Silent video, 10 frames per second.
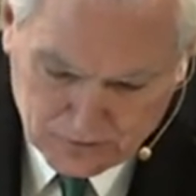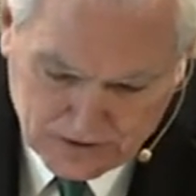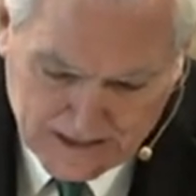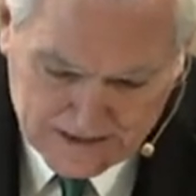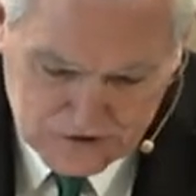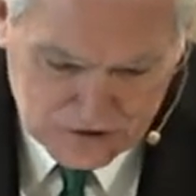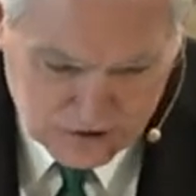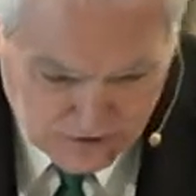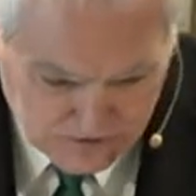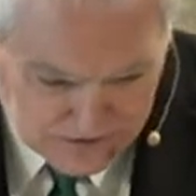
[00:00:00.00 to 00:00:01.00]
God's
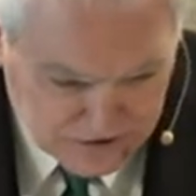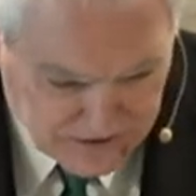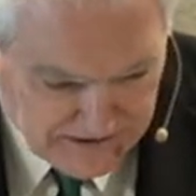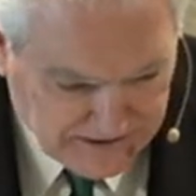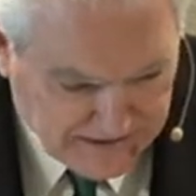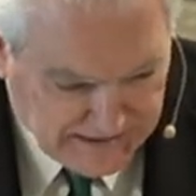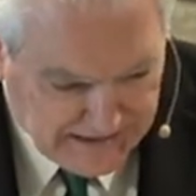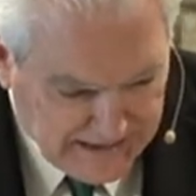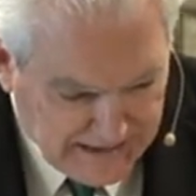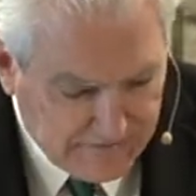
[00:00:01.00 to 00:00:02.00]
church.
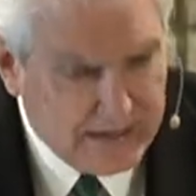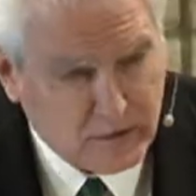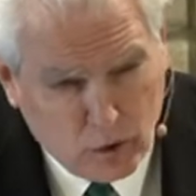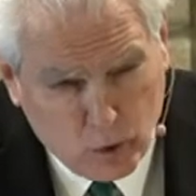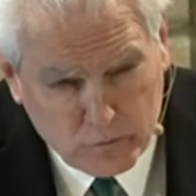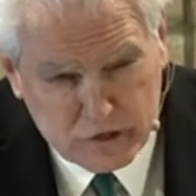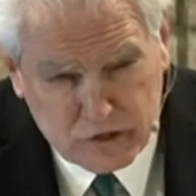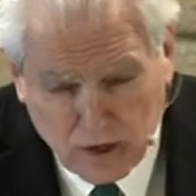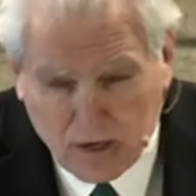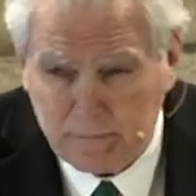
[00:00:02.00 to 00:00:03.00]
In fact, the whole
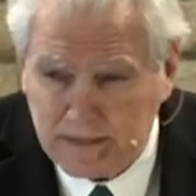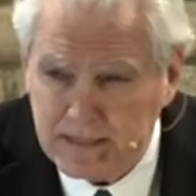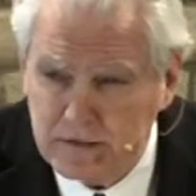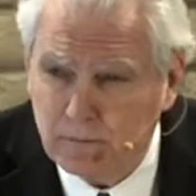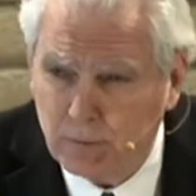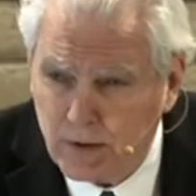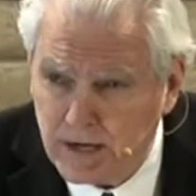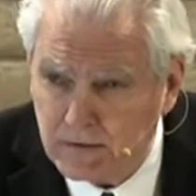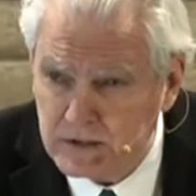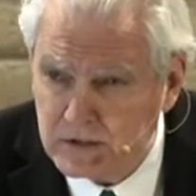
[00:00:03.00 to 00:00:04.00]
psalm is a
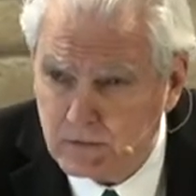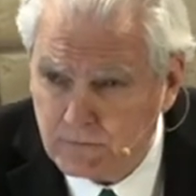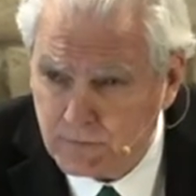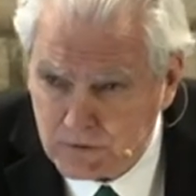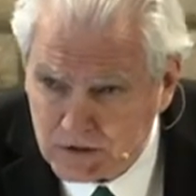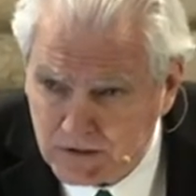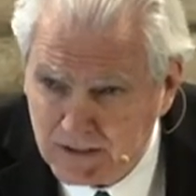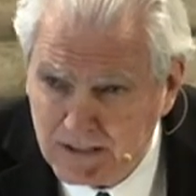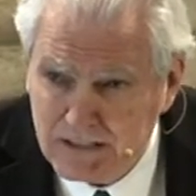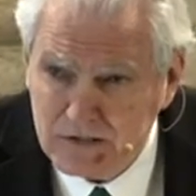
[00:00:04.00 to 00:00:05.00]
prayer. And this is the first
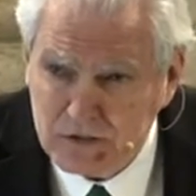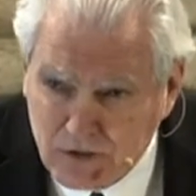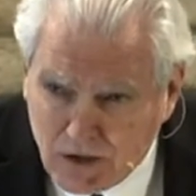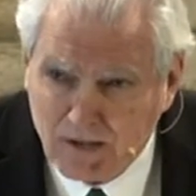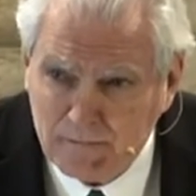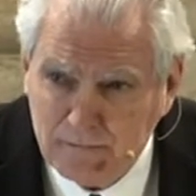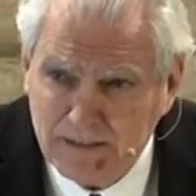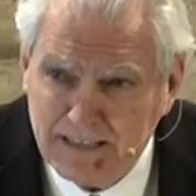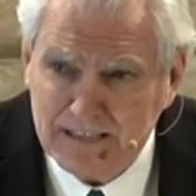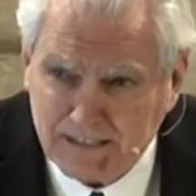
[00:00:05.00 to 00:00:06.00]
psalm
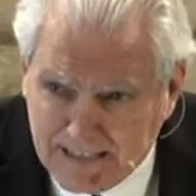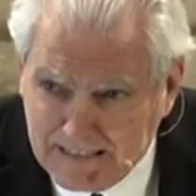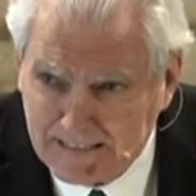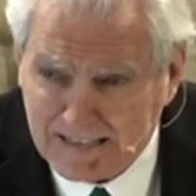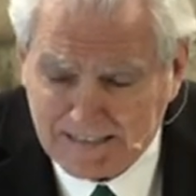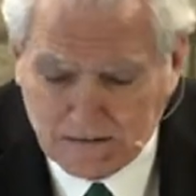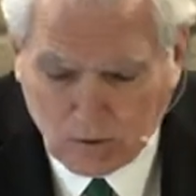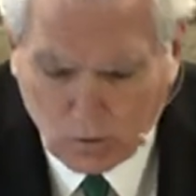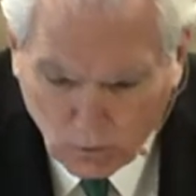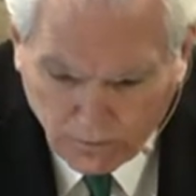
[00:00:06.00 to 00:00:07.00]
that is like that, that the
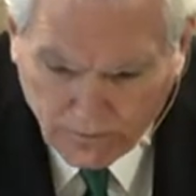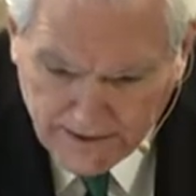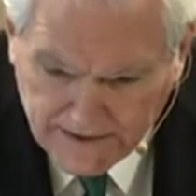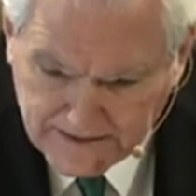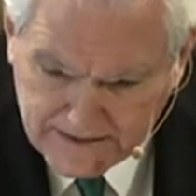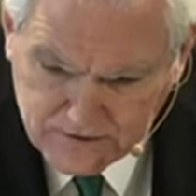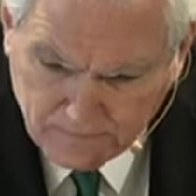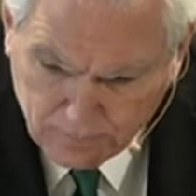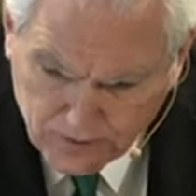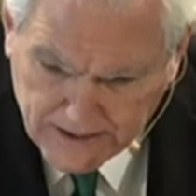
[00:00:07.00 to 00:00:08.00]
whole thing is a
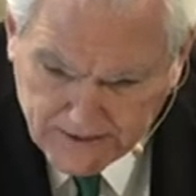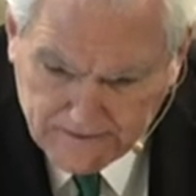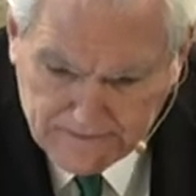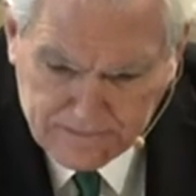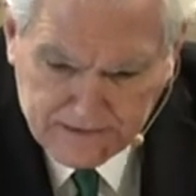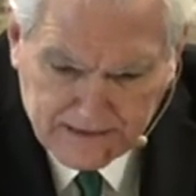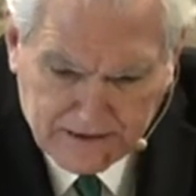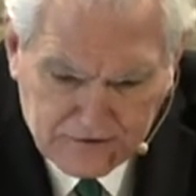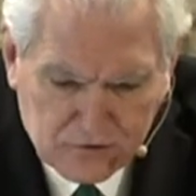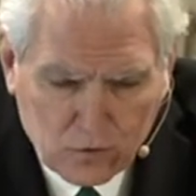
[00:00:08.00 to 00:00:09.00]
prayer.
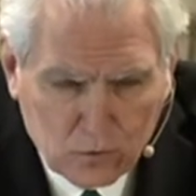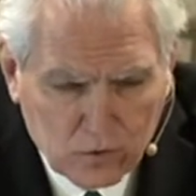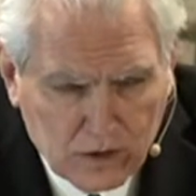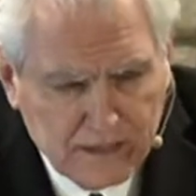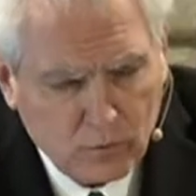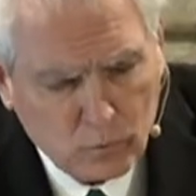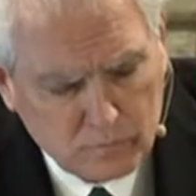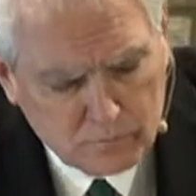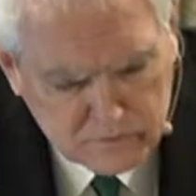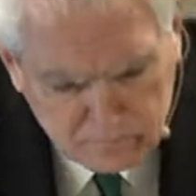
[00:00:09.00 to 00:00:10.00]
There's no
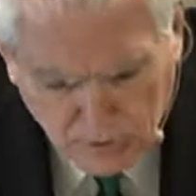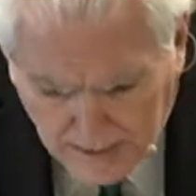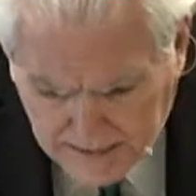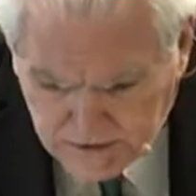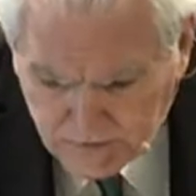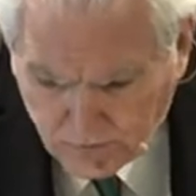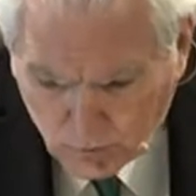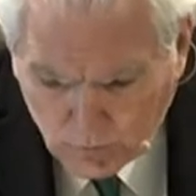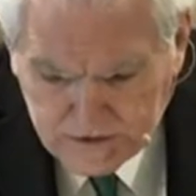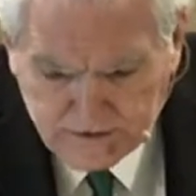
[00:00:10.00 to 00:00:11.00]
pauses for
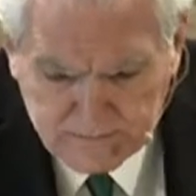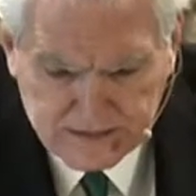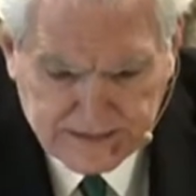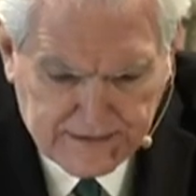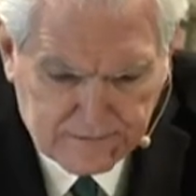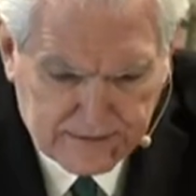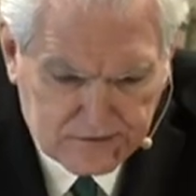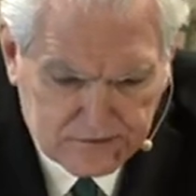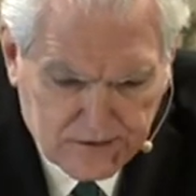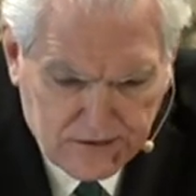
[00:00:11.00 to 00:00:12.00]
wisdom
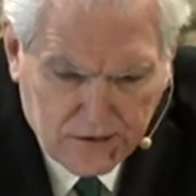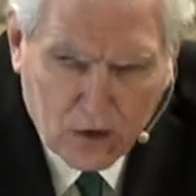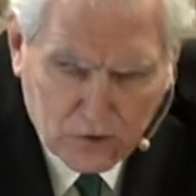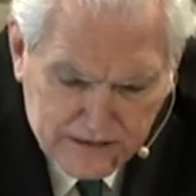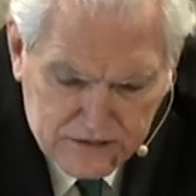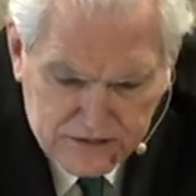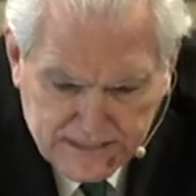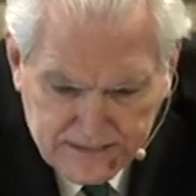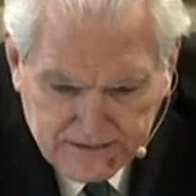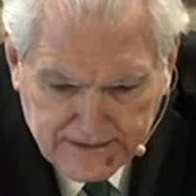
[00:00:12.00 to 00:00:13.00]
statements. All is
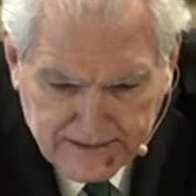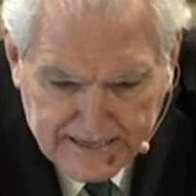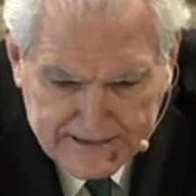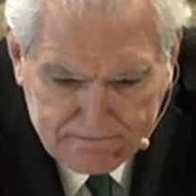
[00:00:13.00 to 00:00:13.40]
said to God.